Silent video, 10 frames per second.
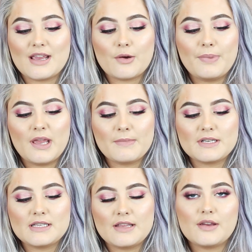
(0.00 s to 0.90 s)
They're
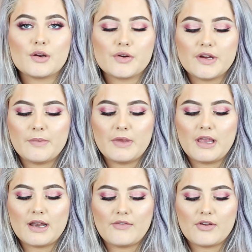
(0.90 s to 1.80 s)
pigmented, they're
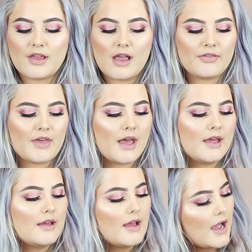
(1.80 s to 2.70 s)
creamy and everything like
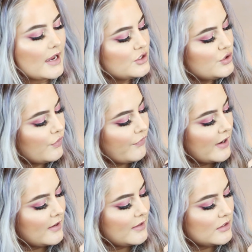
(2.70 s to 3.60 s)
that. I do
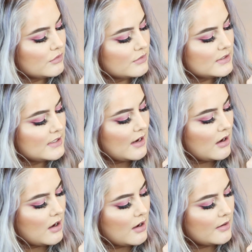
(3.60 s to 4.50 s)
find that they don't stay
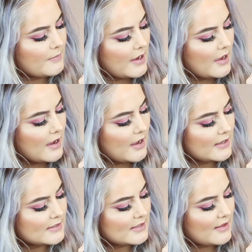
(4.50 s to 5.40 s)
on my
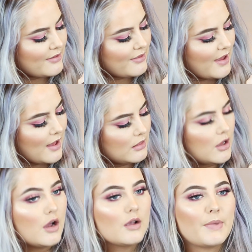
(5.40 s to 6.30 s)
eyes that
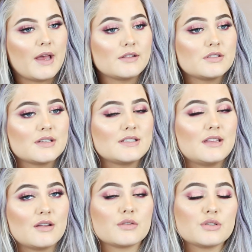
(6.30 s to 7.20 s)
long, but as you can
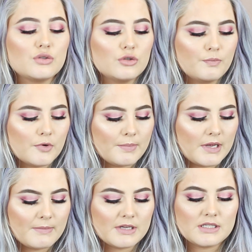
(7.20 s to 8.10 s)
see, they're super
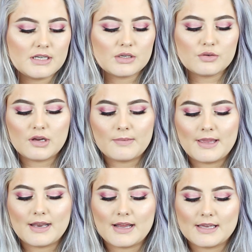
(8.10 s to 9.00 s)
pigmented,
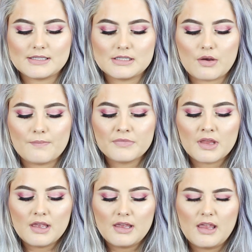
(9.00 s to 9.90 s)
creamy, and nice. So
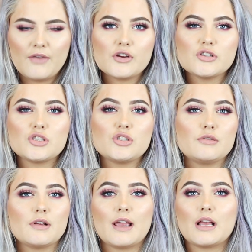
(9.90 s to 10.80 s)
if you're just
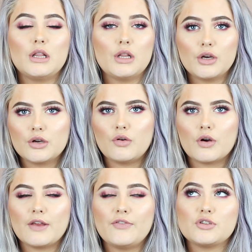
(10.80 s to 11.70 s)
doing like a look,
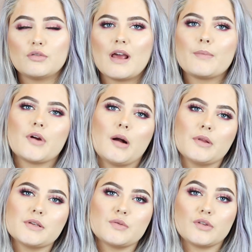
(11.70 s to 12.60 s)
or if you don't have
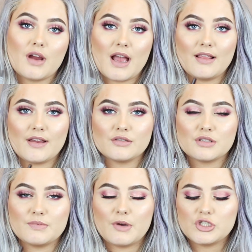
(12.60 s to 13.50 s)
problems with your eyeliner
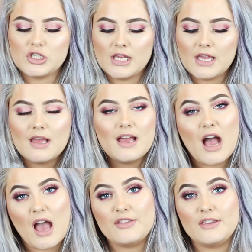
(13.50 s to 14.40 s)
smudging,
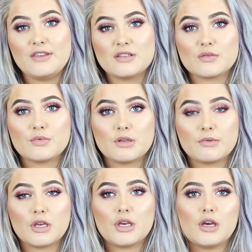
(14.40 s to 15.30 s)
I think these are really,
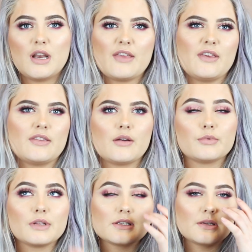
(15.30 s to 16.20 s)
really good. I think they're
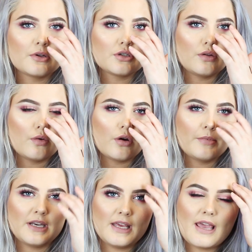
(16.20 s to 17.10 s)
really similar to the
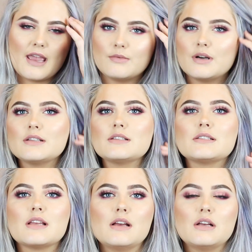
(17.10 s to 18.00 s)
Urban Decay
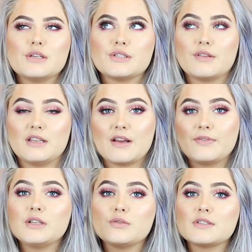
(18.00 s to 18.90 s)
ones. So they
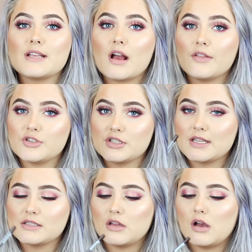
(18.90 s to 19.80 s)
definitely do stay on just
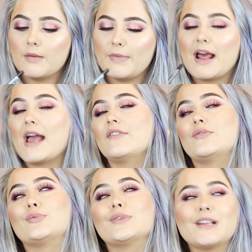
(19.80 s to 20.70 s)
as long, but I
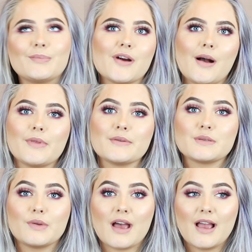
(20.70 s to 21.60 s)
have really
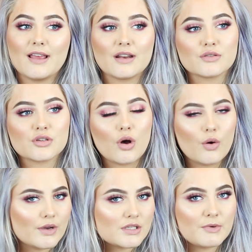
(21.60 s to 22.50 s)
problems with eyeliners
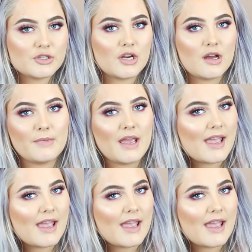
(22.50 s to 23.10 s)
always smudging on me.